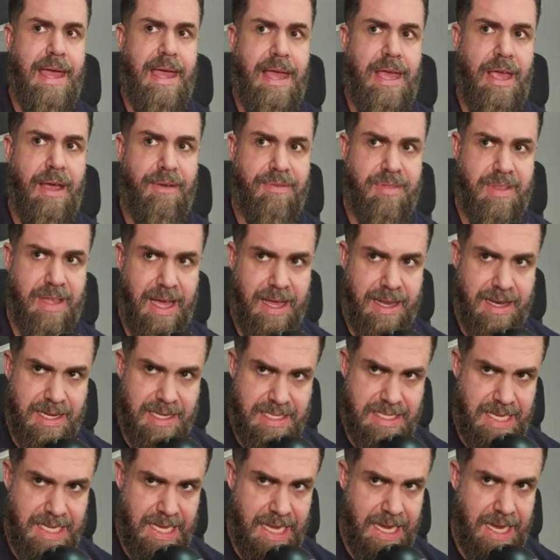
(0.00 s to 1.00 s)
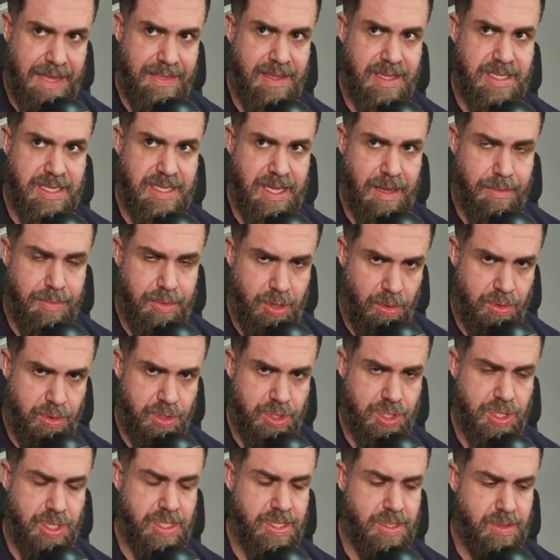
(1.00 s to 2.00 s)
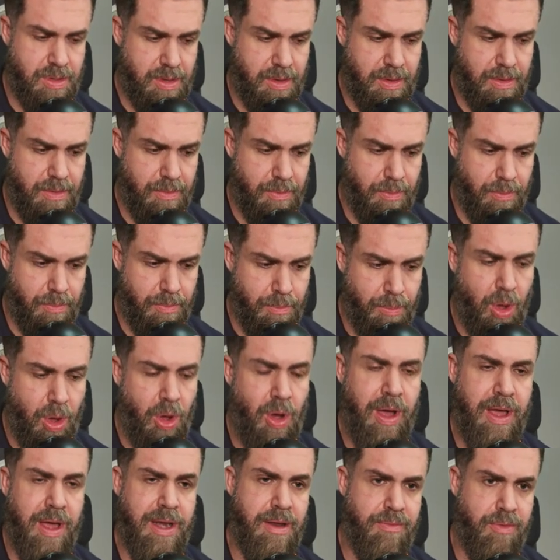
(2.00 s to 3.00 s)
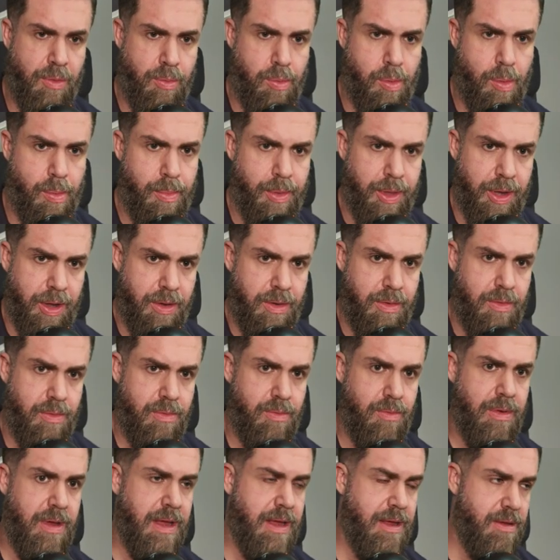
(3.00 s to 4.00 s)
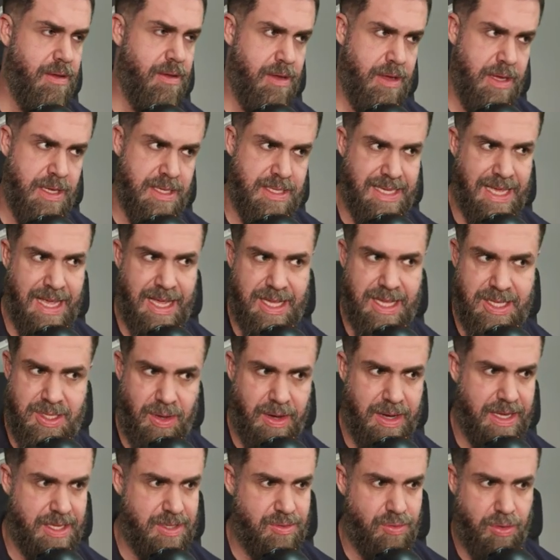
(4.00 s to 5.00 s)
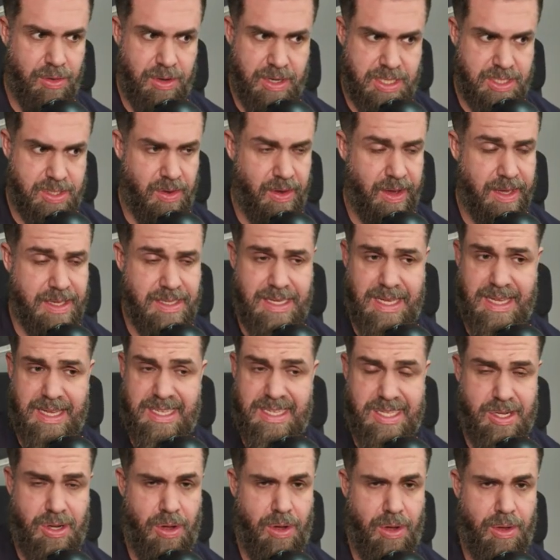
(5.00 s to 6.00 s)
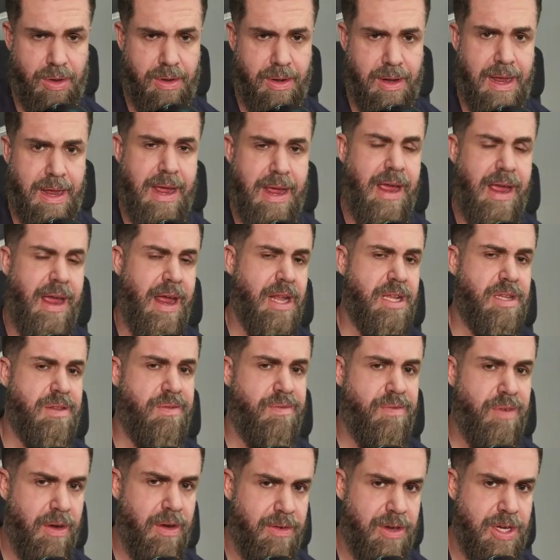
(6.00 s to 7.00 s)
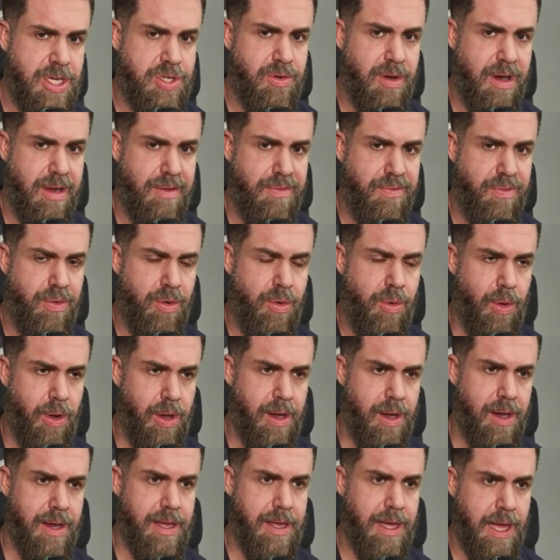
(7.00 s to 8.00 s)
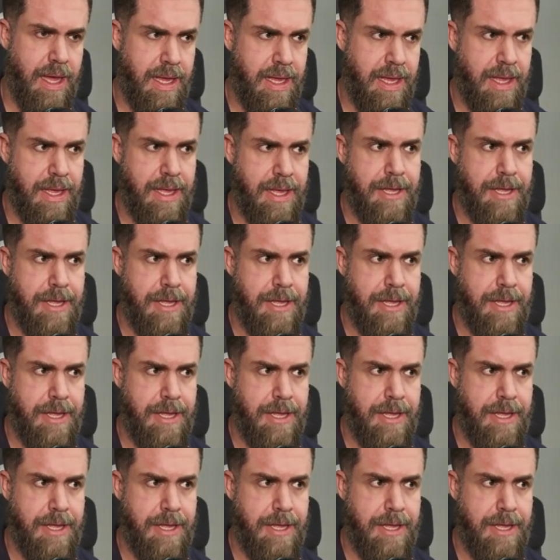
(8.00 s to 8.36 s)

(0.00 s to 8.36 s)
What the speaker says: You have to understand the subconscious mind of a woman. It sounds like it's rocket science. It's not. It's very straightforward, okay?